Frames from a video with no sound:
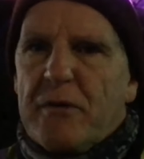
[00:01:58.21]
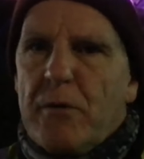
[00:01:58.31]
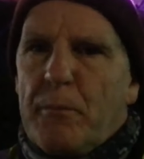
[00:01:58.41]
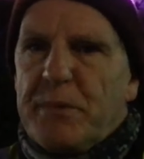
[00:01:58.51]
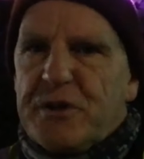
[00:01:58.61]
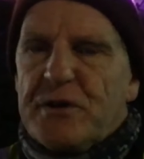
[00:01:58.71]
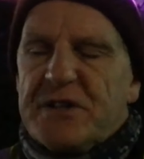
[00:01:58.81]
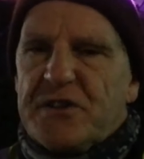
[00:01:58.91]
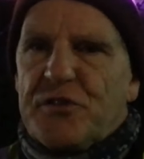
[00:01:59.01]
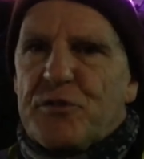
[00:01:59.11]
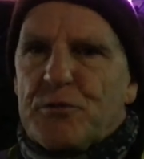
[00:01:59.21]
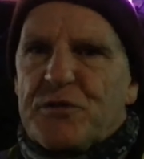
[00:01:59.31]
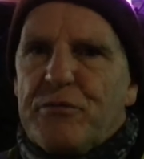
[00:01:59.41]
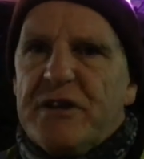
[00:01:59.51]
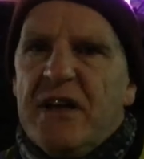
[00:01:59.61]
I won't be going into
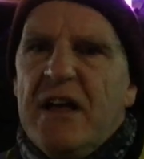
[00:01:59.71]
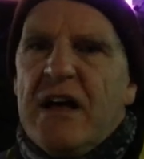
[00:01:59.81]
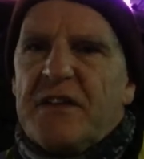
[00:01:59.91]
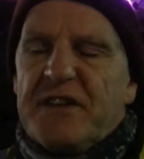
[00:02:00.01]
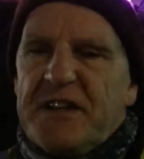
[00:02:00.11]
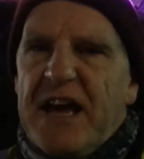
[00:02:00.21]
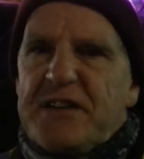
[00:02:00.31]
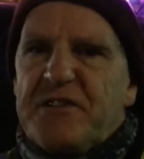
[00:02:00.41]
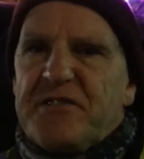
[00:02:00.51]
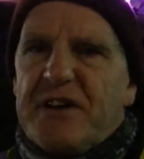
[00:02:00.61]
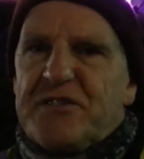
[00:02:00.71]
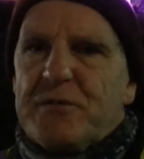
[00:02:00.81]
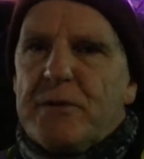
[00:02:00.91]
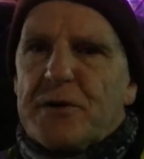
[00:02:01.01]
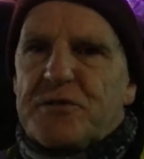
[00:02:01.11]
Salisbury, and then heading down to
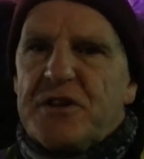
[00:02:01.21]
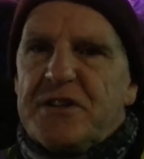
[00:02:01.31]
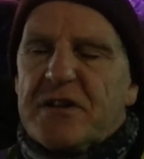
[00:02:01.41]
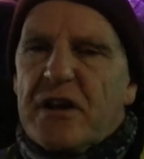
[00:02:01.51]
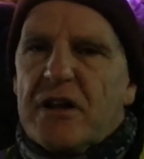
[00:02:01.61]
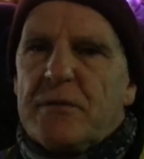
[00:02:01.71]
Wilton and